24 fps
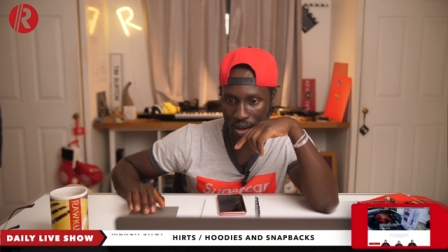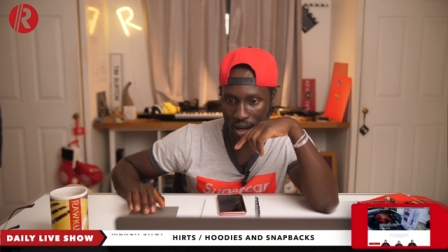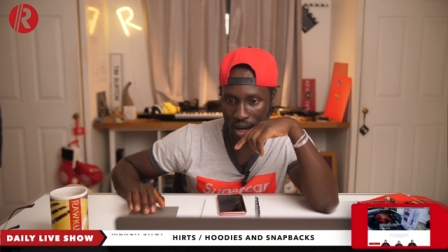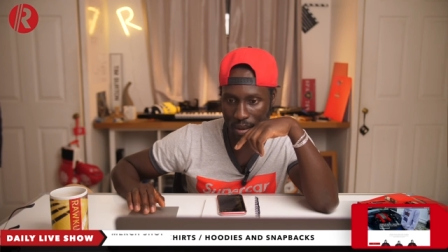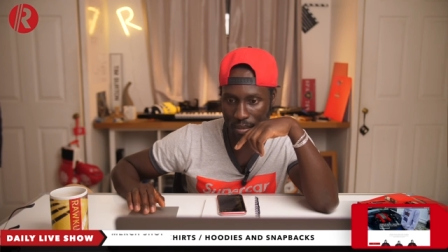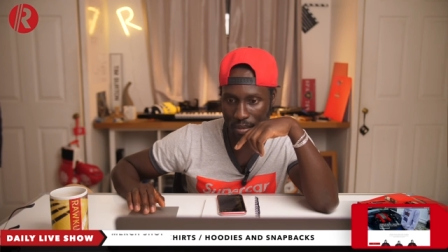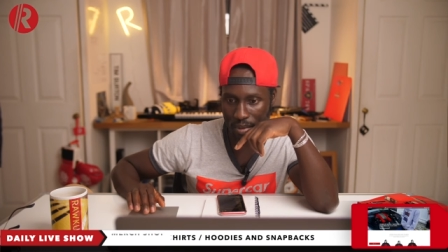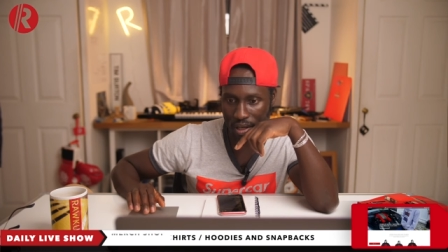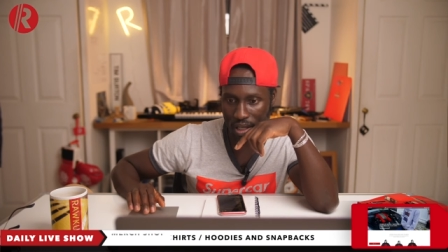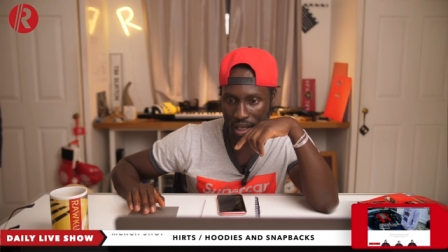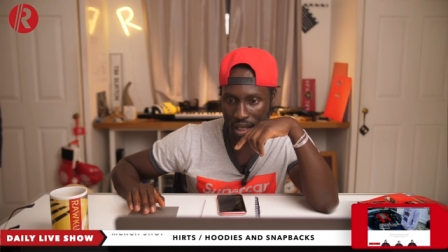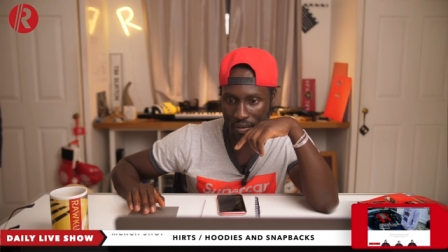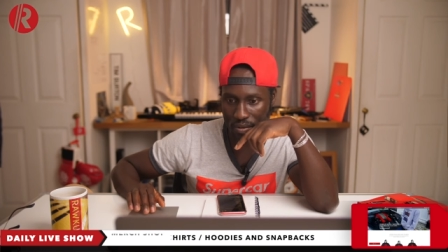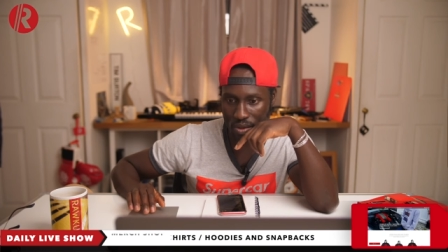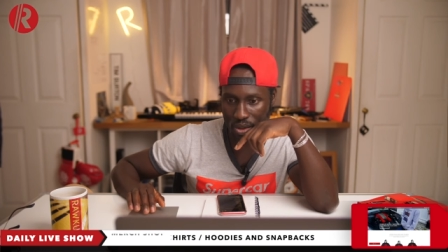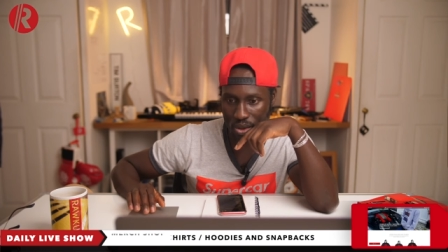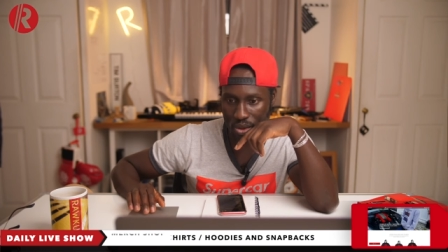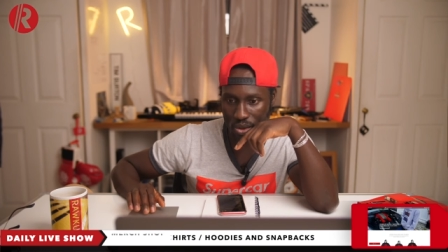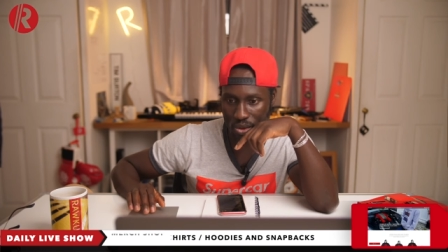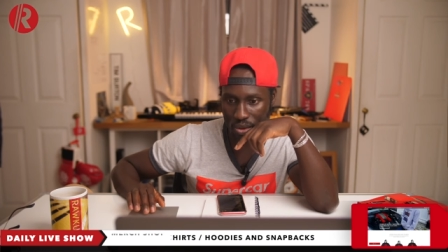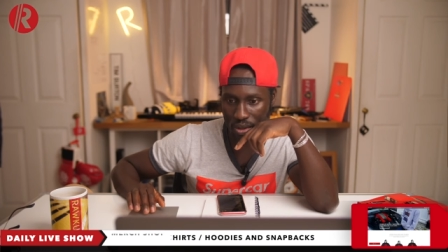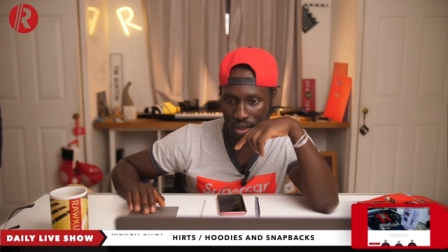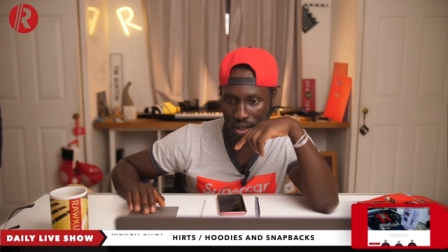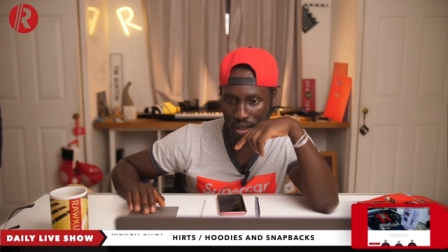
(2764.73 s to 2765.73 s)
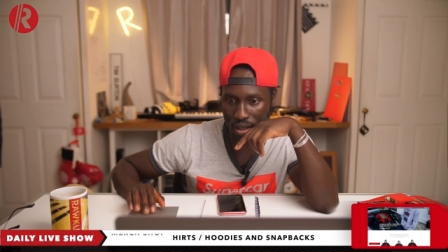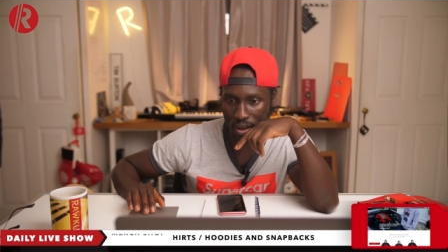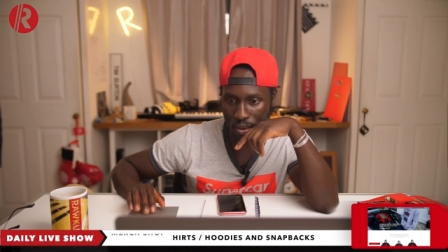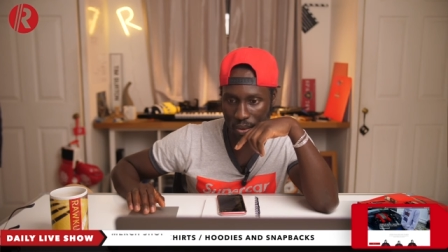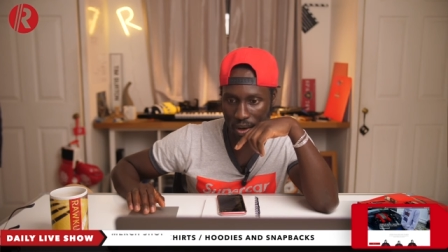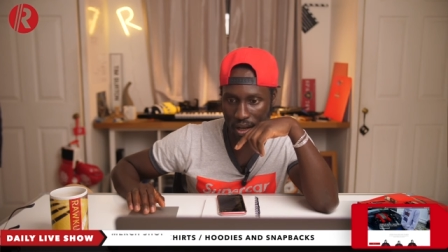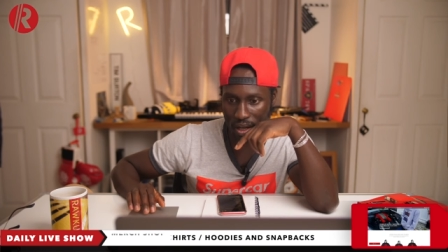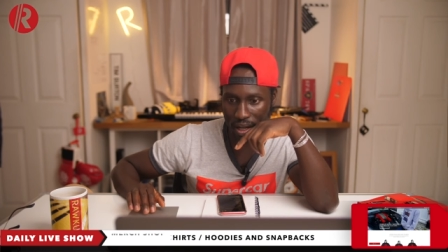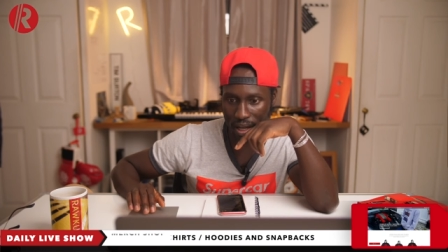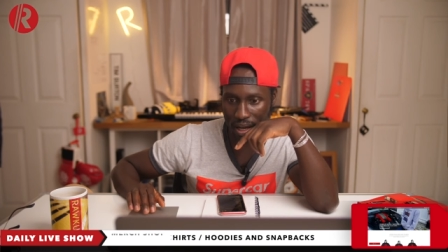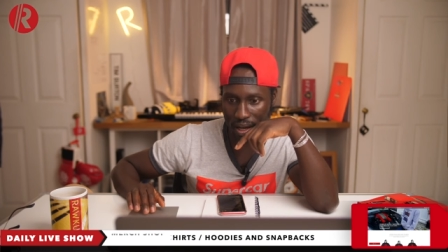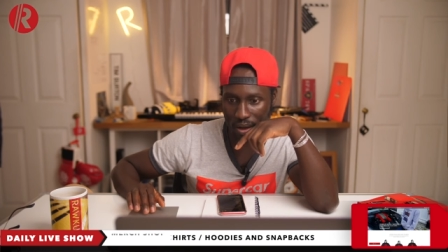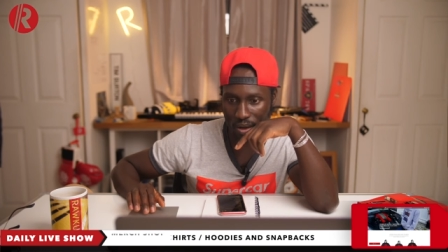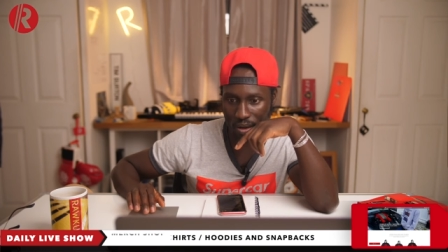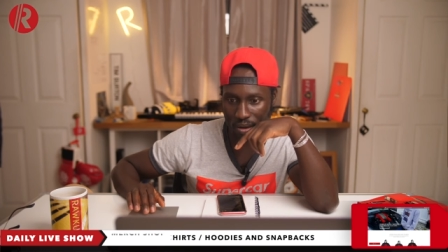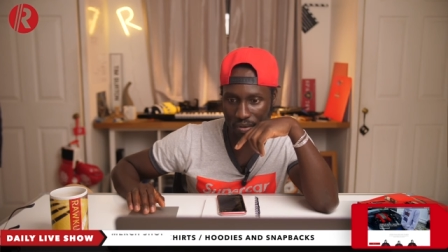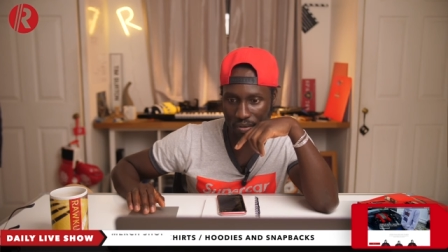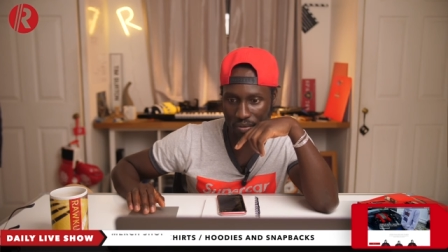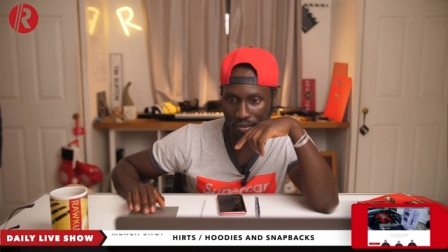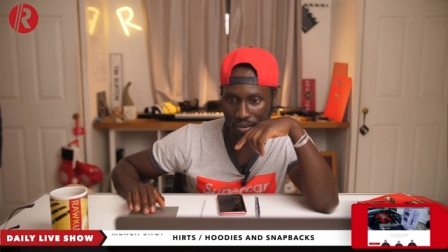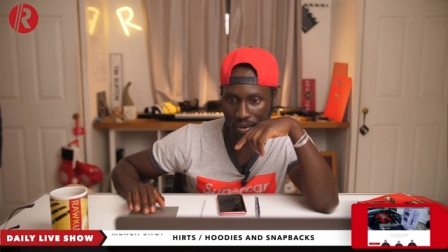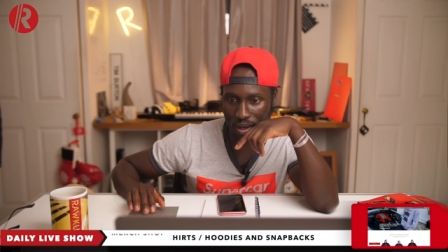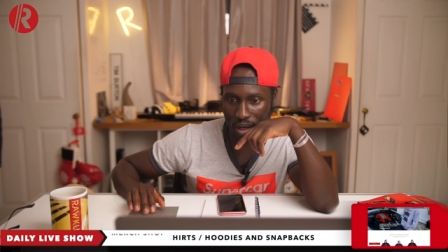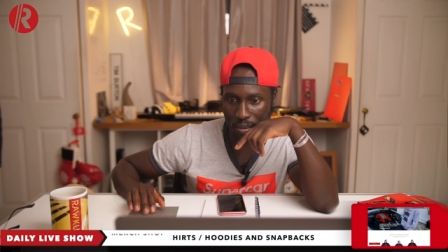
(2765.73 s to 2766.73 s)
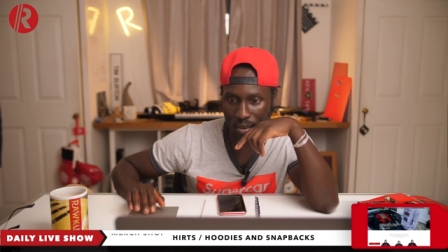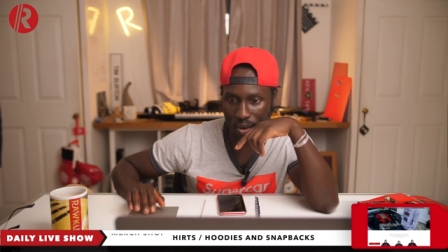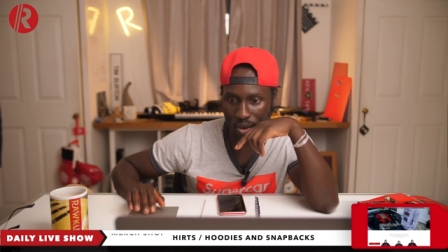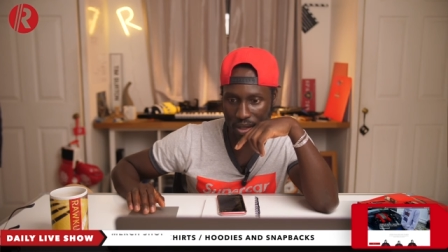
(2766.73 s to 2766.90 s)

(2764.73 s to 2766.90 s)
So I believe Suzuki went out of uh,